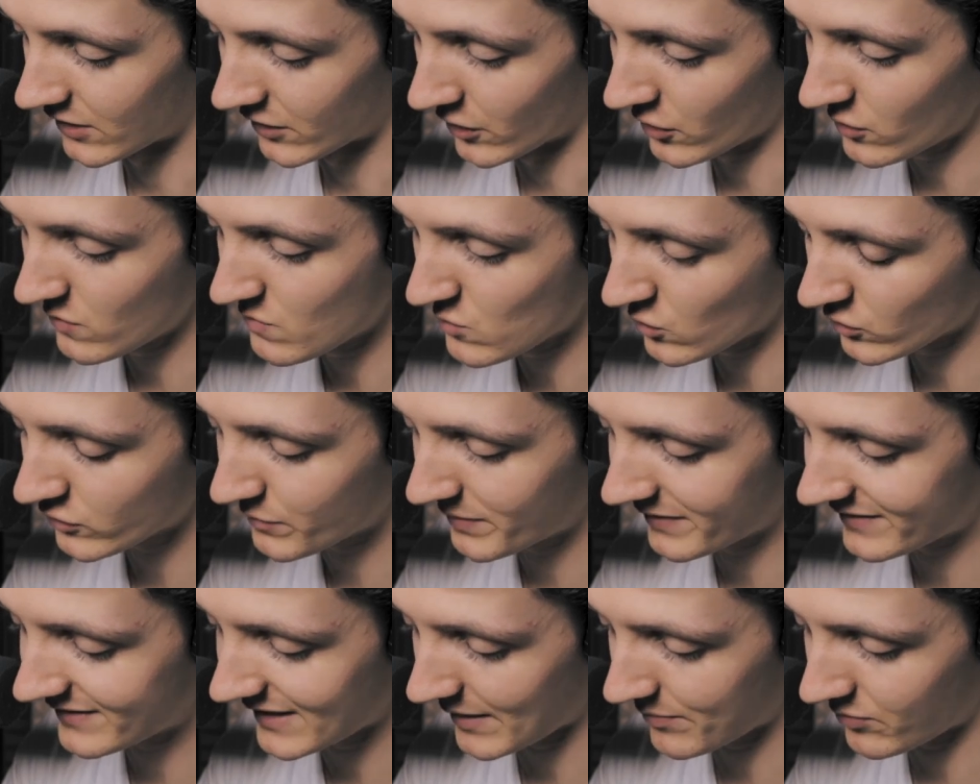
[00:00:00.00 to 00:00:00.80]
no more
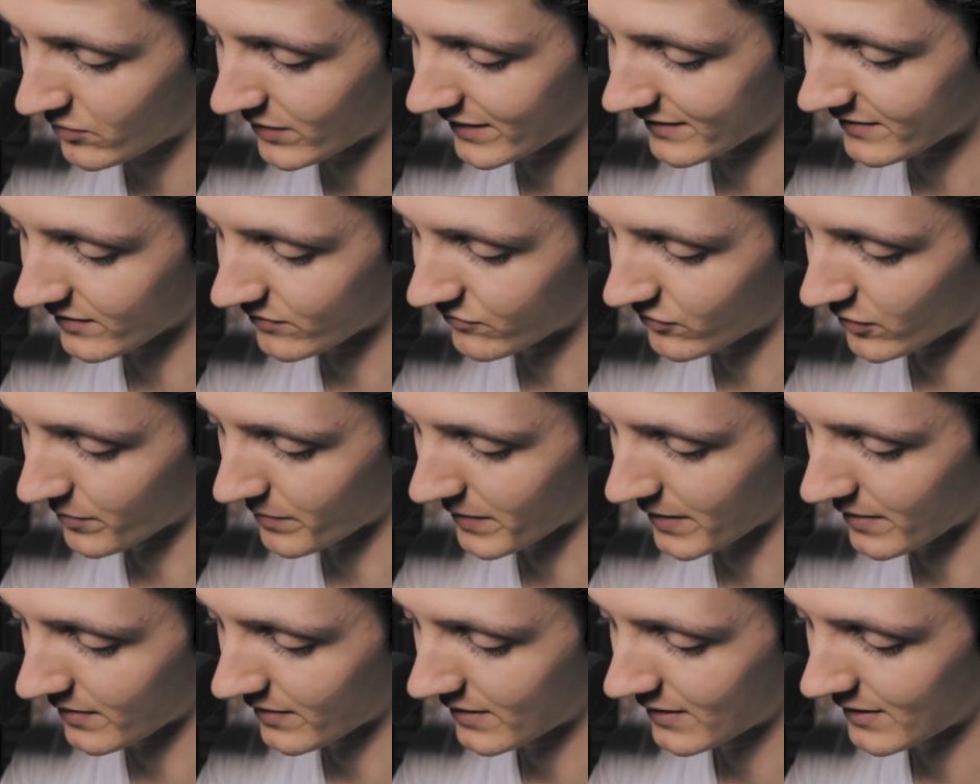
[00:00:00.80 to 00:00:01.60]
to be separated
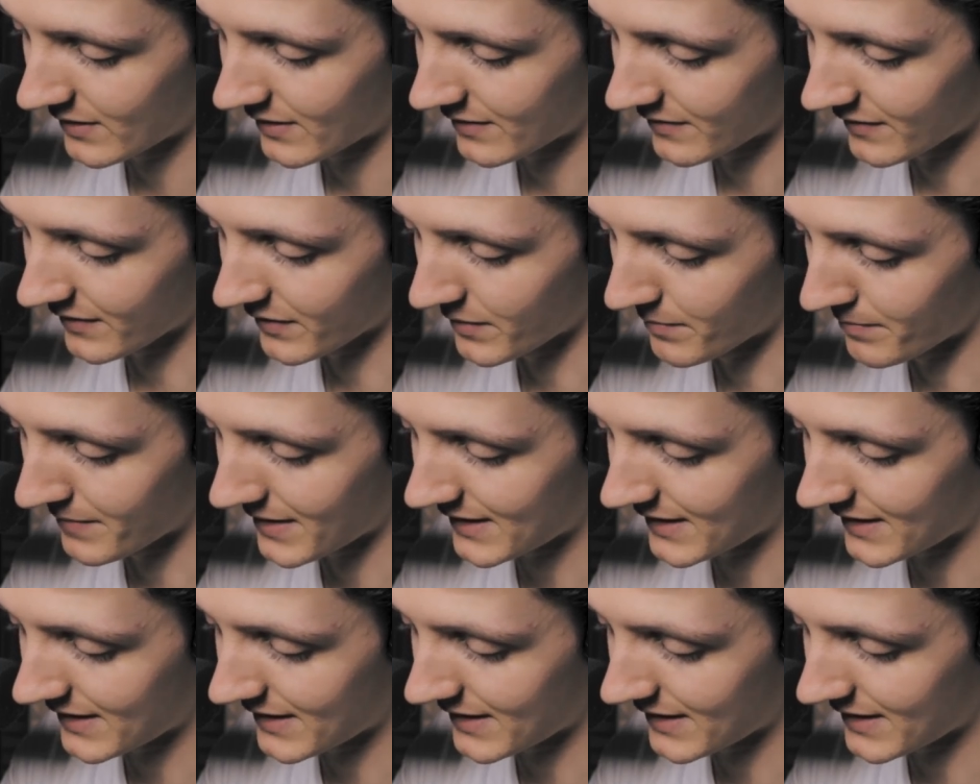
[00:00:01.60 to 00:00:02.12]
from her than the